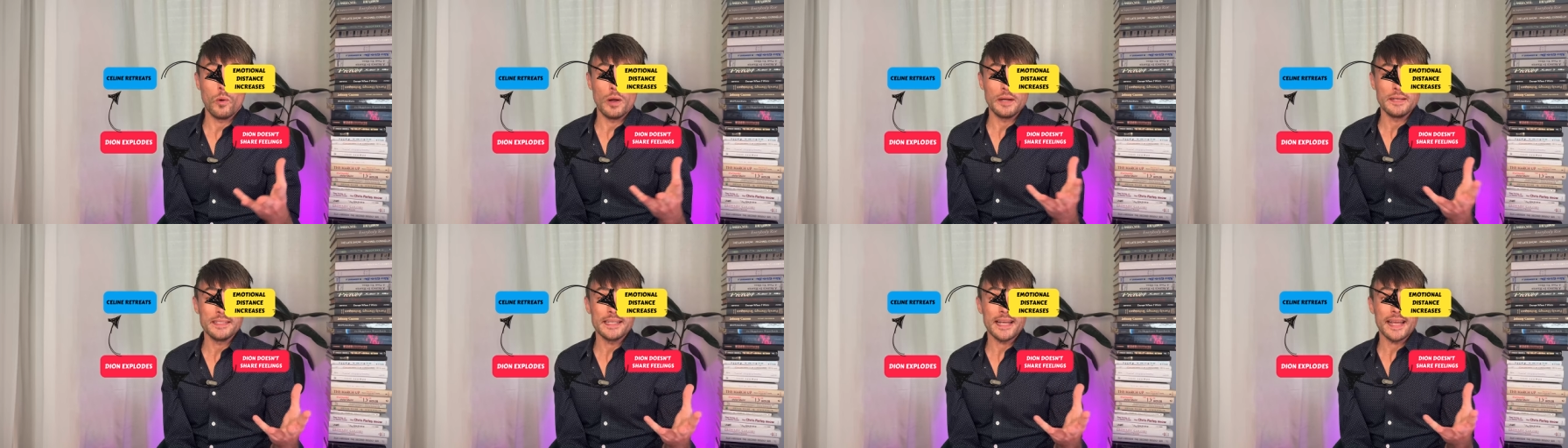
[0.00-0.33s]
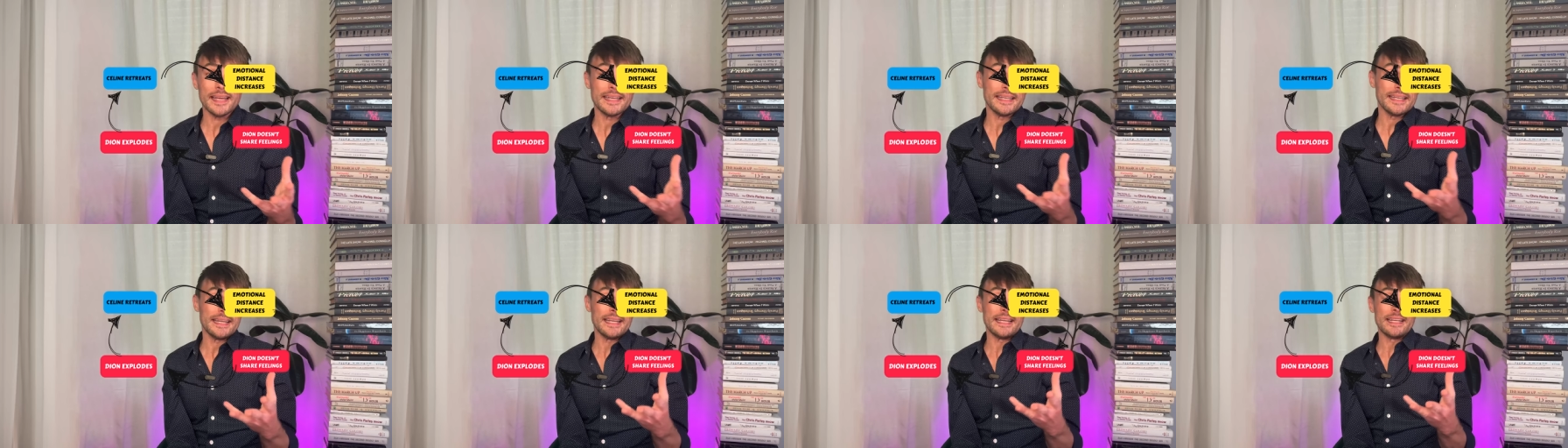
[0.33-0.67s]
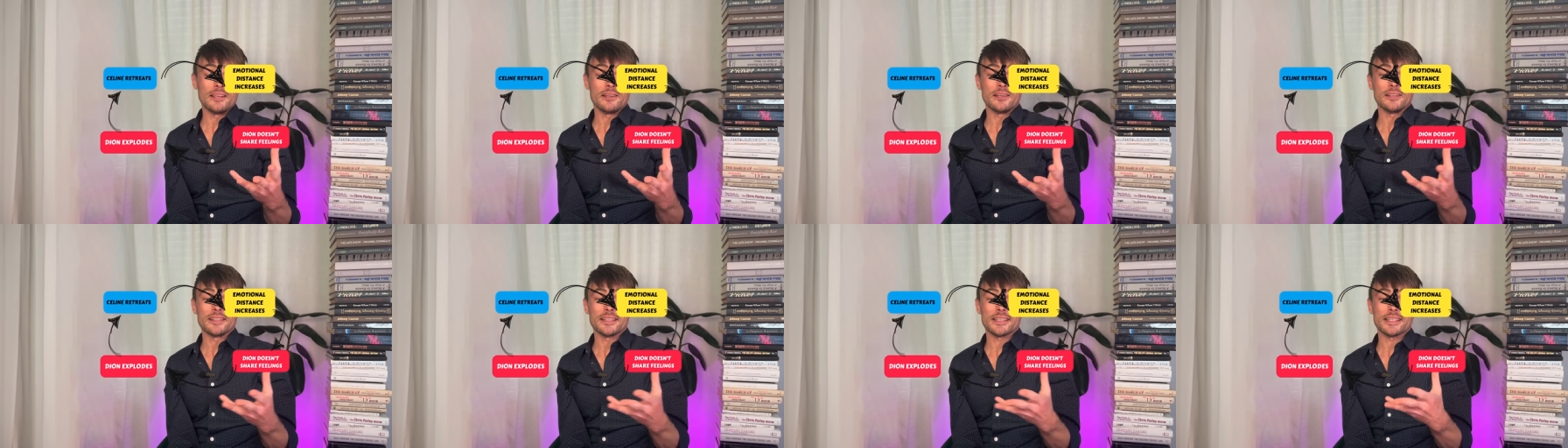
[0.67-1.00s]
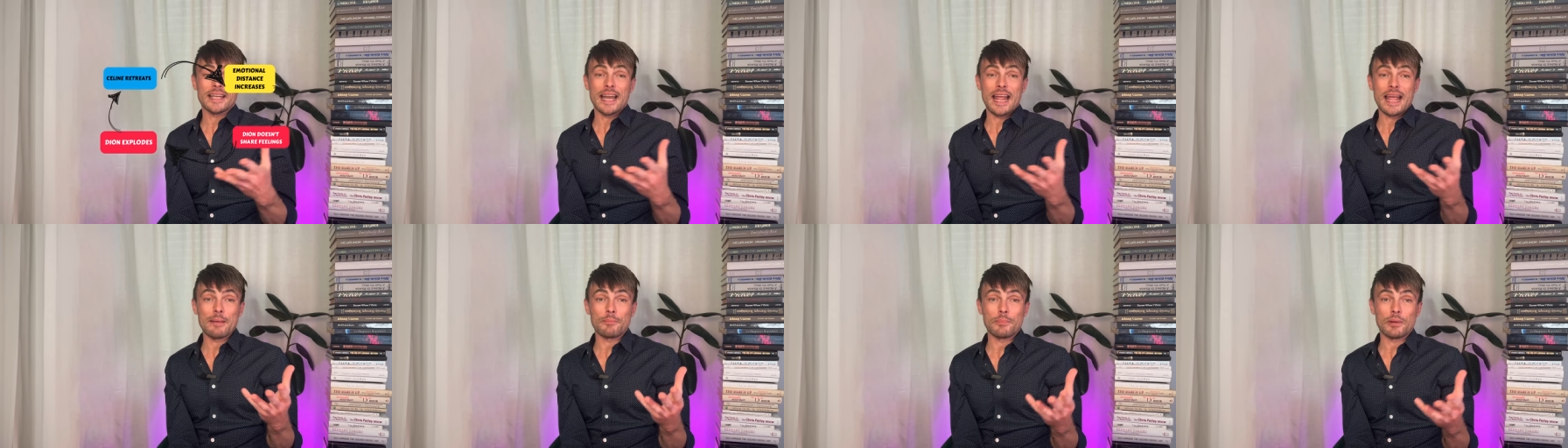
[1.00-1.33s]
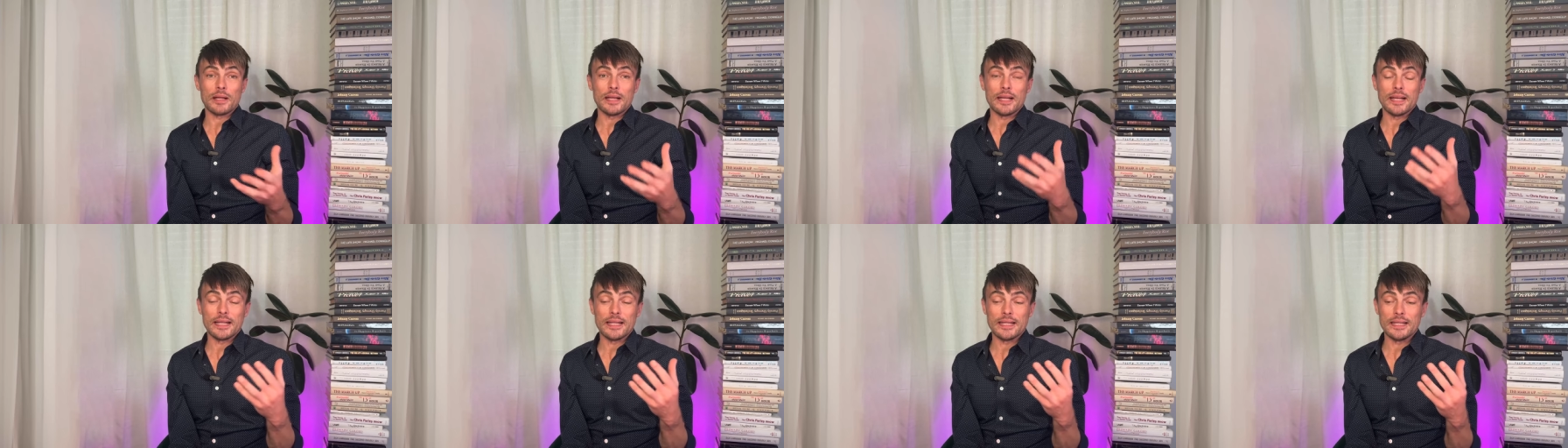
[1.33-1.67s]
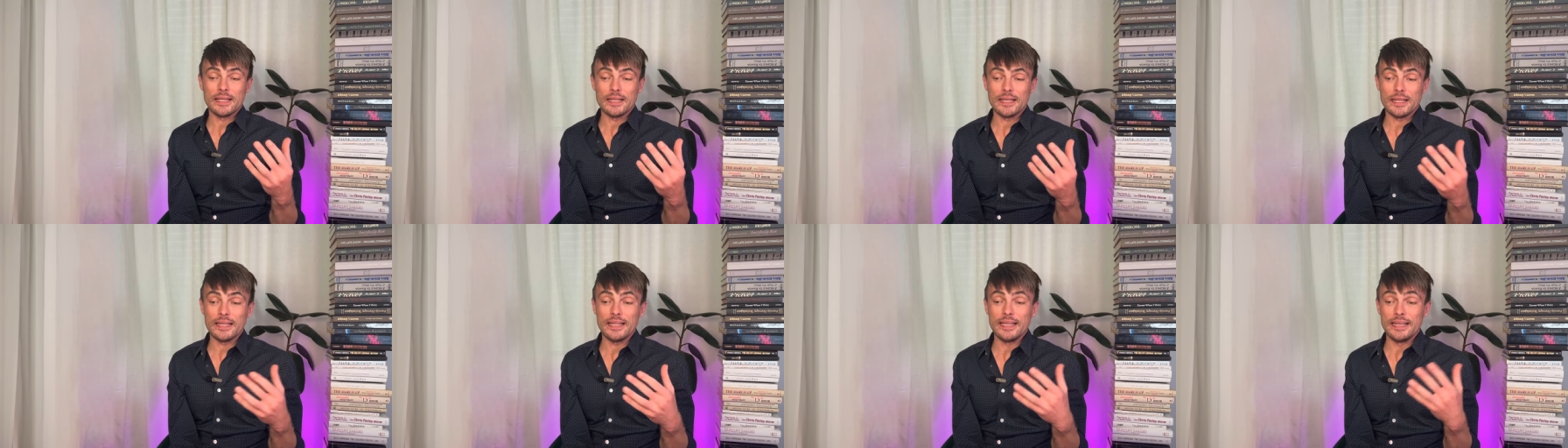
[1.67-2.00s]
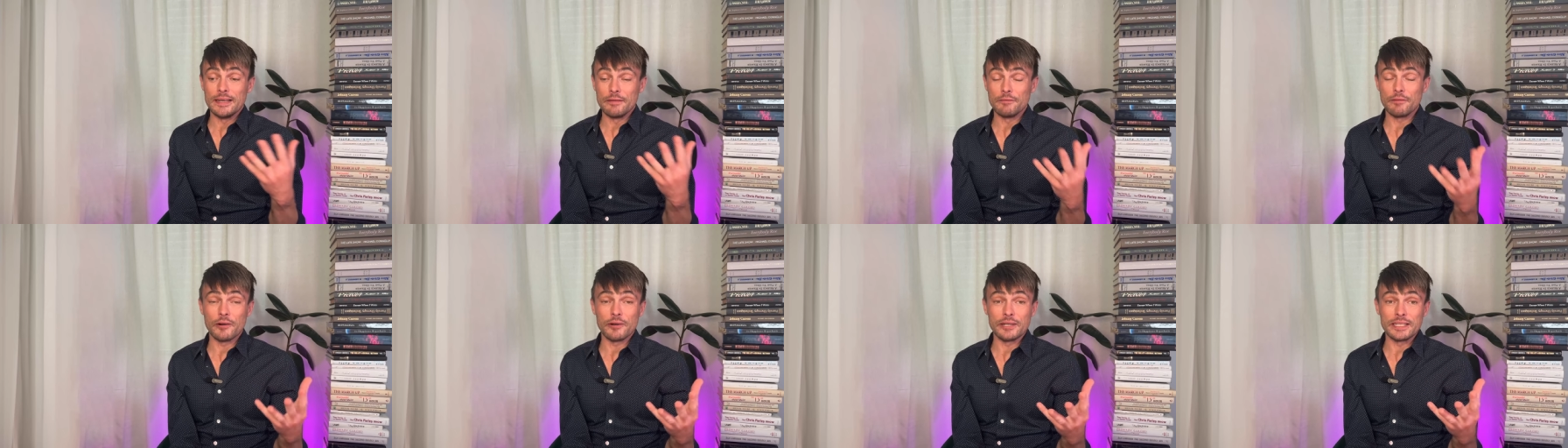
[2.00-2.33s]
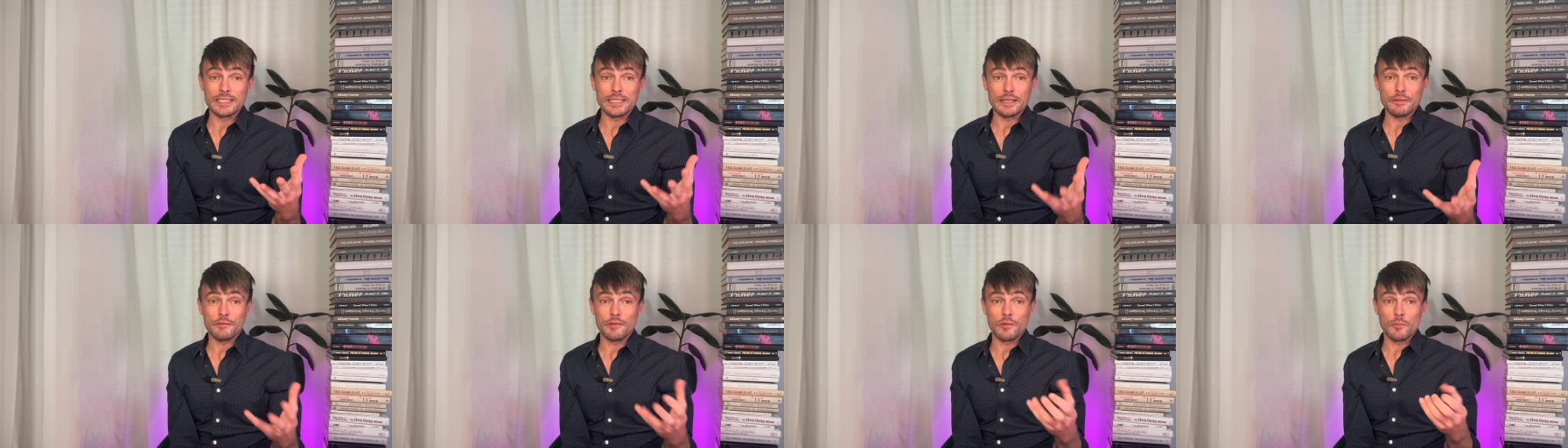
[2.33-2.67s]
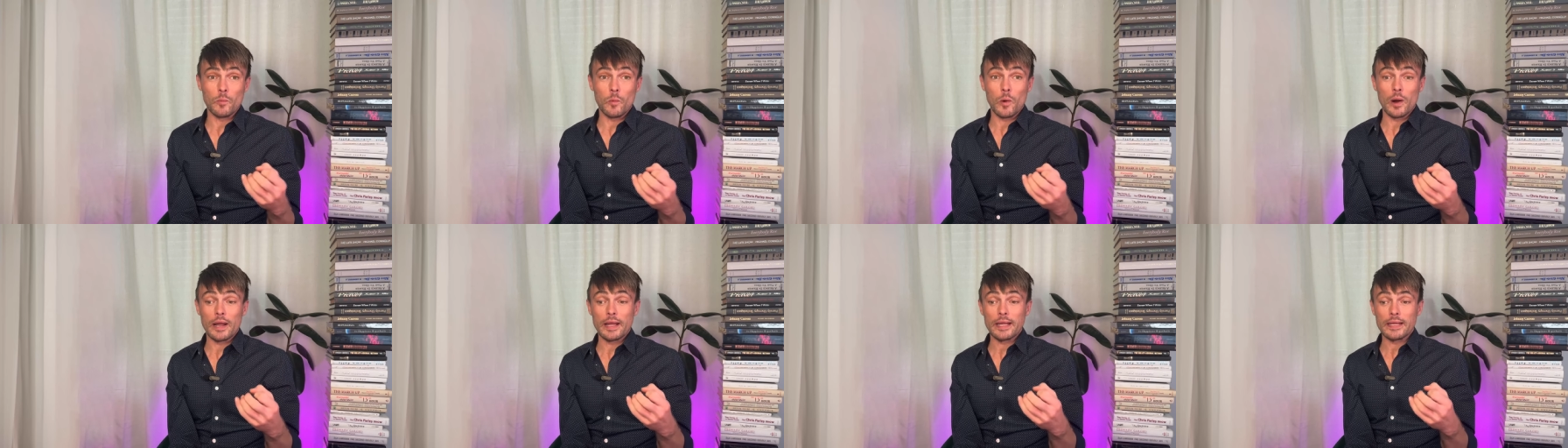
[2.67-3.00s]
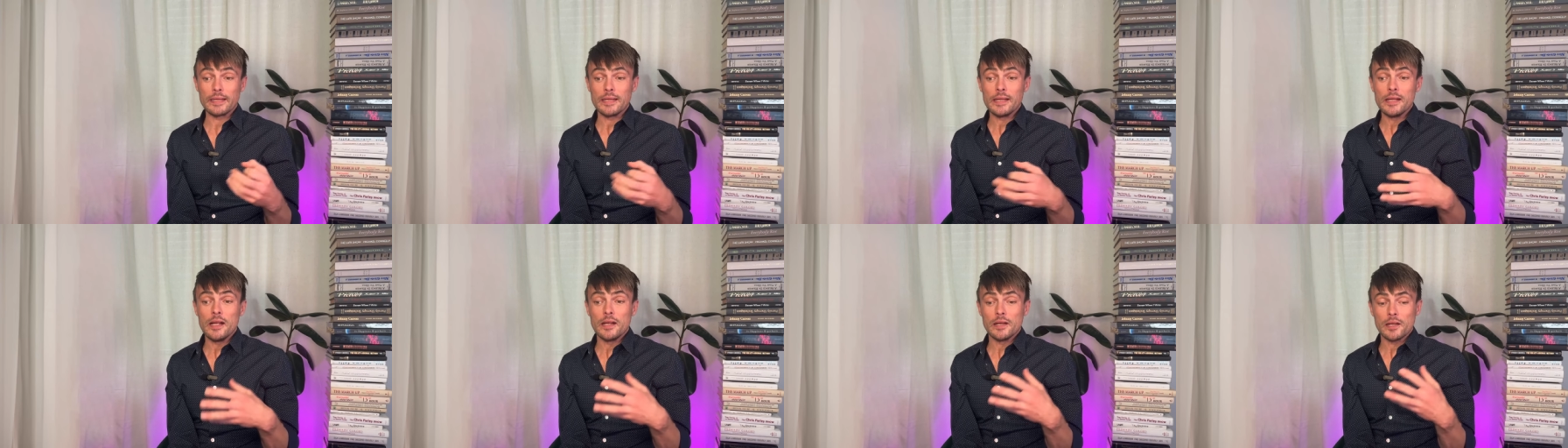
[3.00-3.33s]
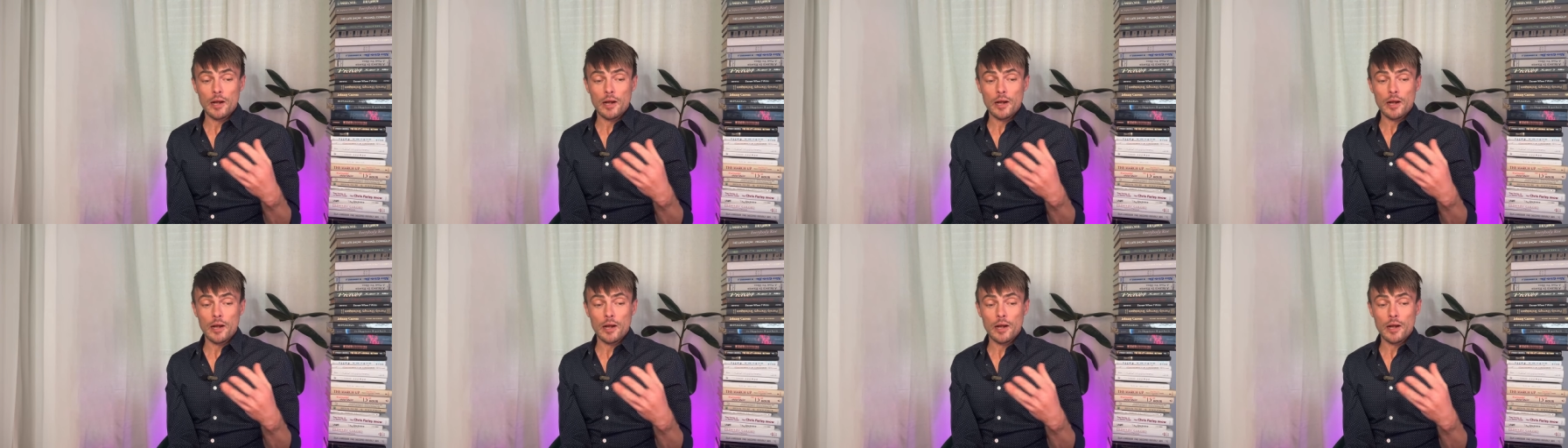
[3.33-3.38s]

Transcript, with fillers: one day he could snap uh, in a very different way,